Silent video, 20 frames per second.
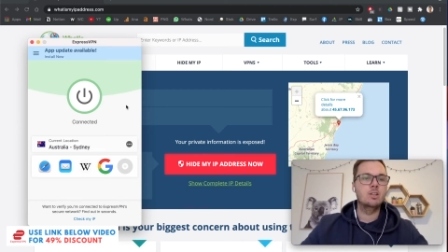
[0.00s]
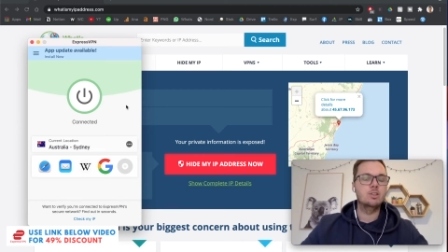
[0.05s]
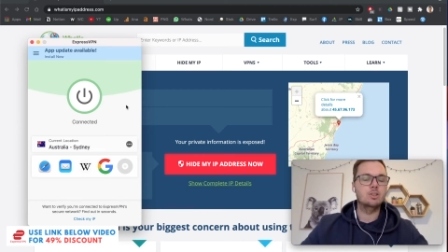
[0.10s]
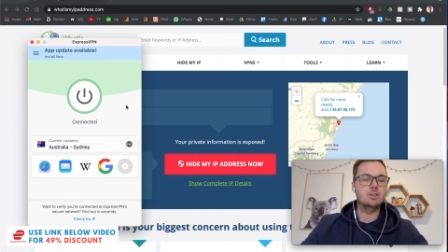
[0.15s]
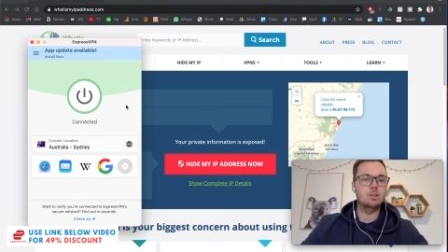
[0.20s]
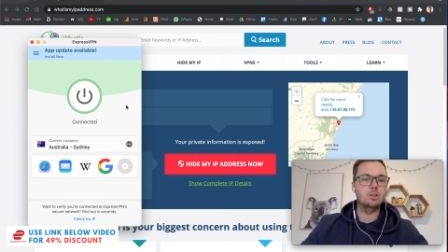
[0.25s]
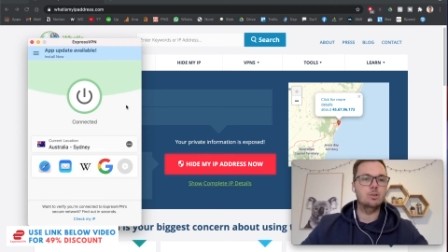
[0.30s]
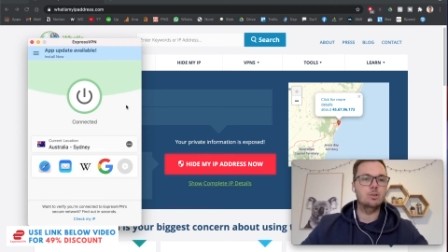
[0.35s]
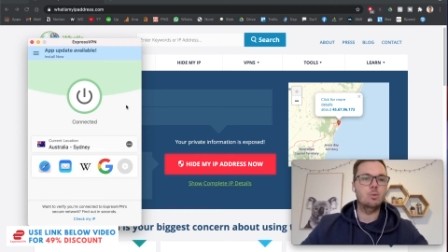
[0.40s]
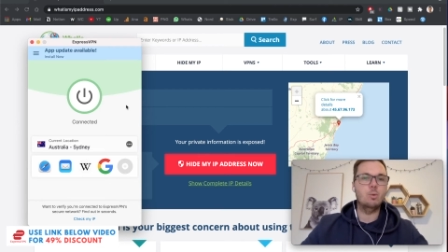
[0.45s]

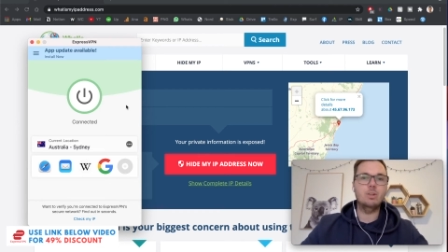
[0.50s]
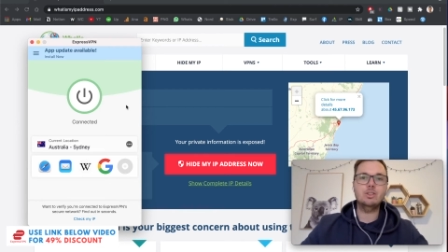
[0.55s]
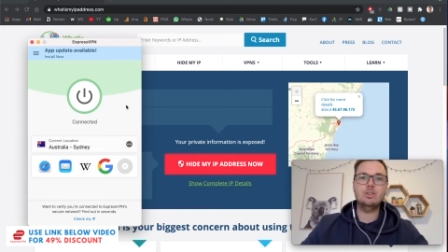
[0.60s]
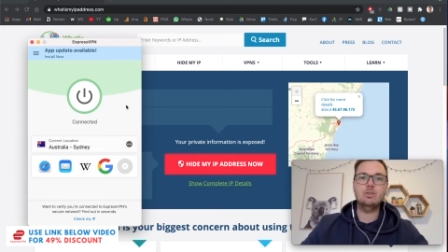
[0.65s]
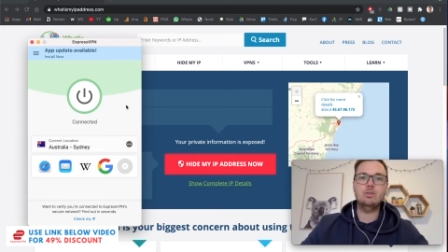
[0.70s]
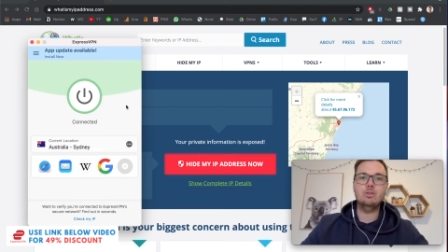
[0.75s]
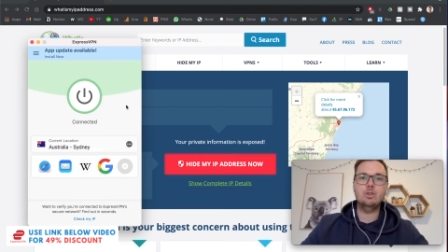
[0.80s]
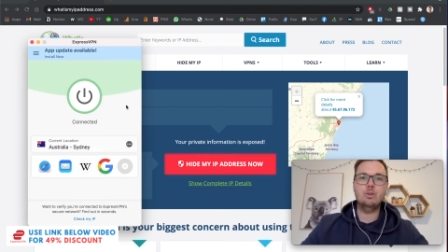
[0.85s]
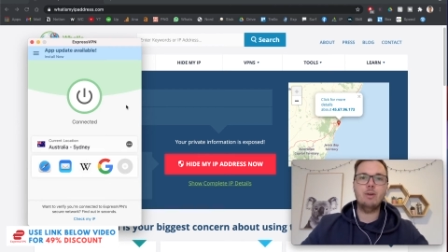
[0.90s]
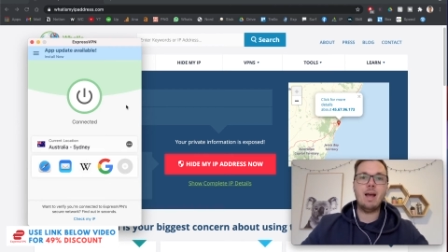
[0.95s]
So once
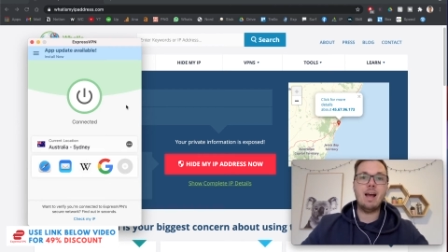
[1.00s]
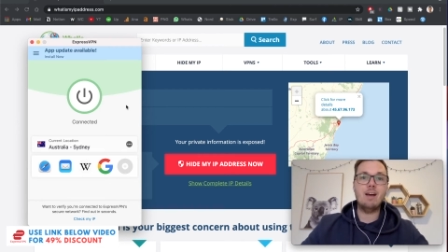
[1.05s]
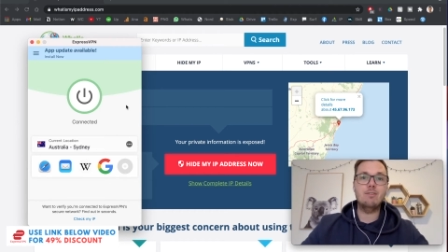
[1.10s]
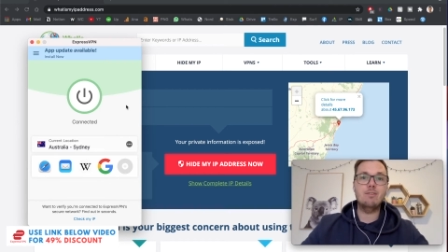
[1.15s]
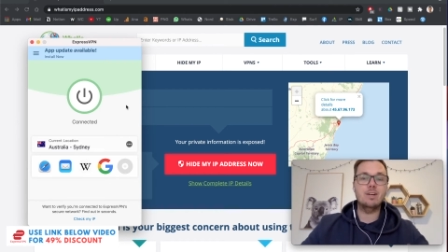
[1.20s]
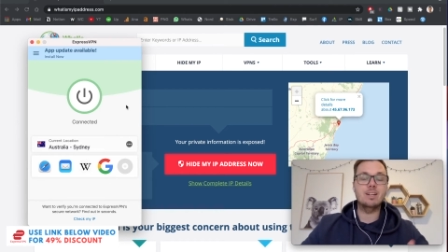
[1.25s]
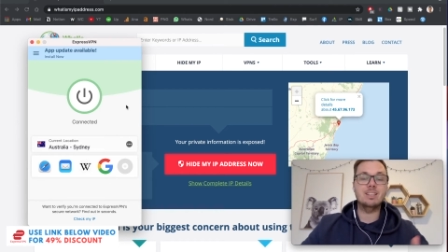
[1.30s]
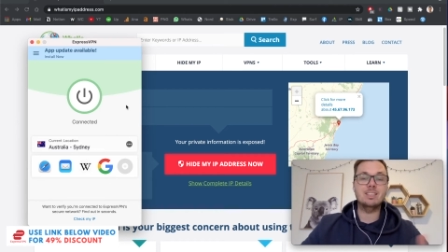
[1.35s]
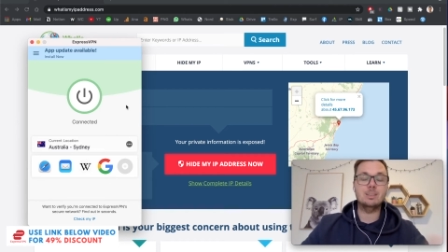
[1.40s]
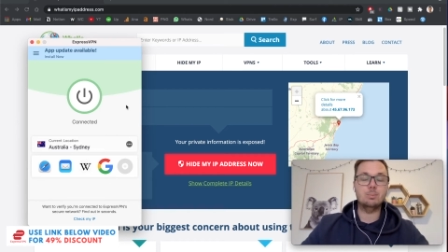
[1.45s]
you do
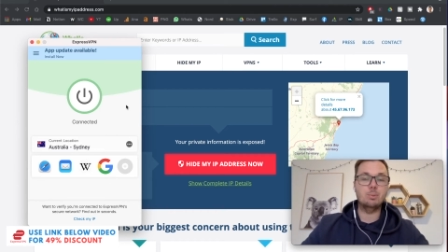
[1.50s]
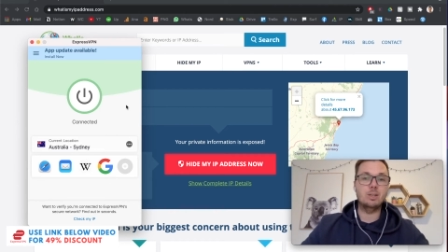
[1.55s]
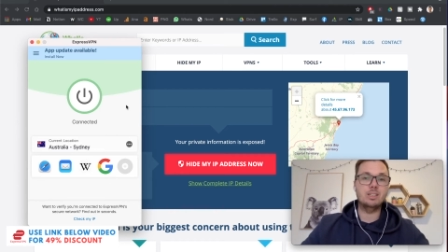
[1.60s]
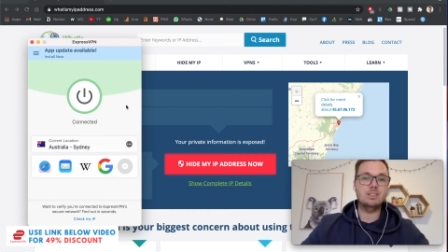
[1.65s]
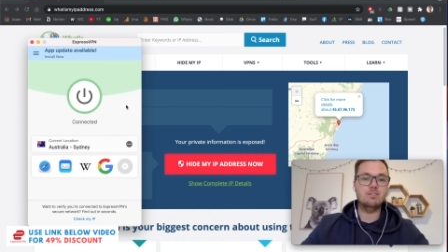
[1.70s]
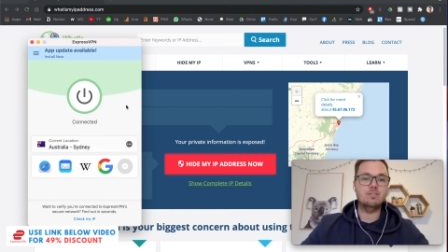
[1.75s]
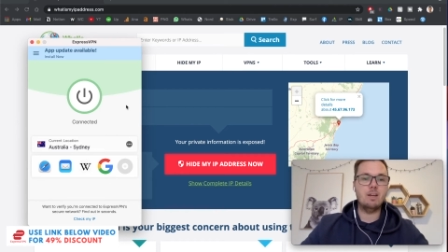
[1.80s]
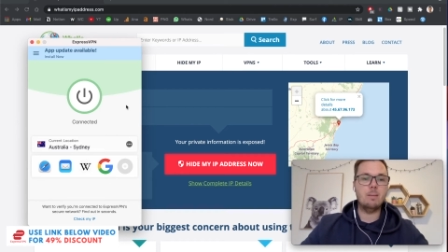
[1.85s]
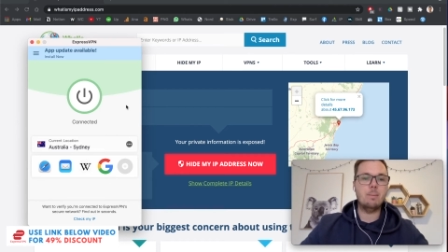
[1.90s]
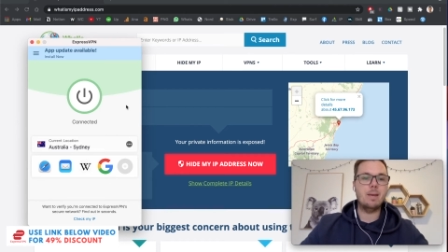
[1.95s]
have
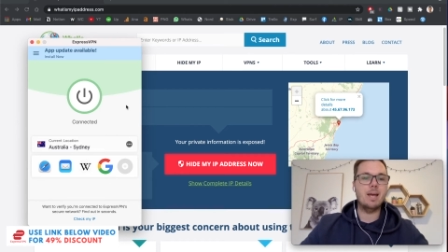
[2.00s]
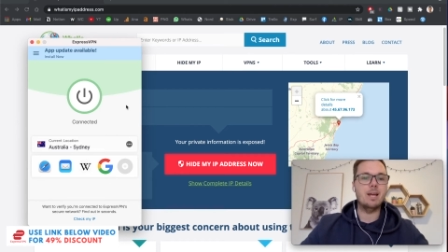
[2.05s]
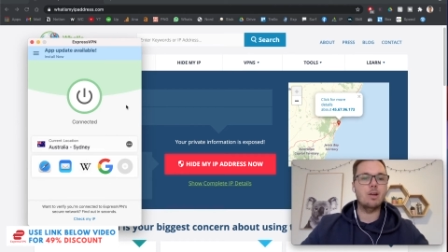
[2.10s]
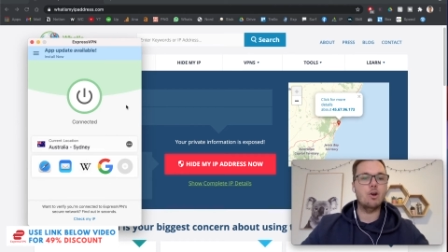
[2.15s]
ExpressVPN